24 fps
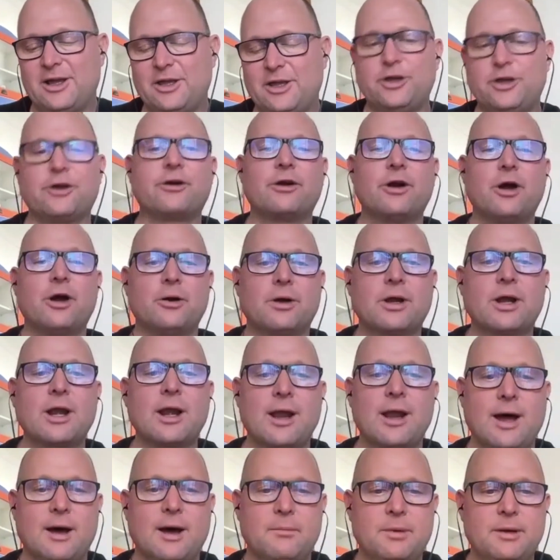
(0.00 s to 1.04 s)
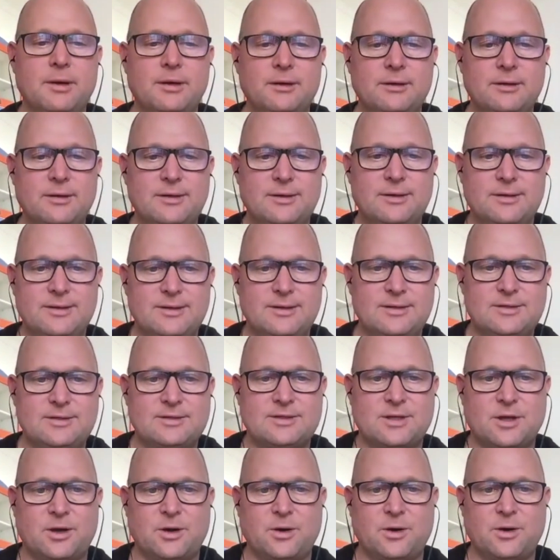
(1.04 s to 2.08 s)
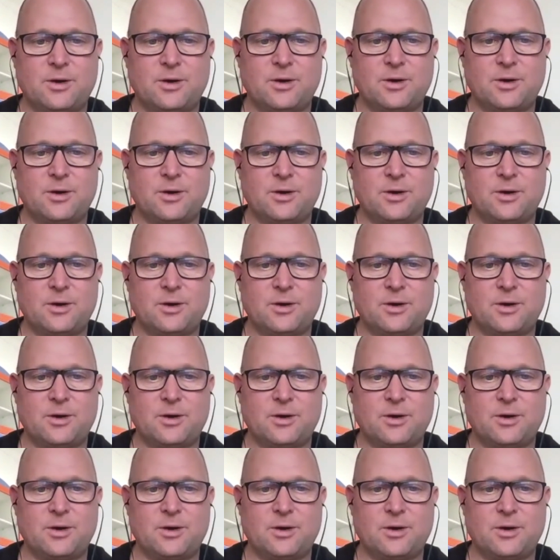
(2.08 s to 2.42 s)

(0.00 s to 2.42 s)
Euro Club. So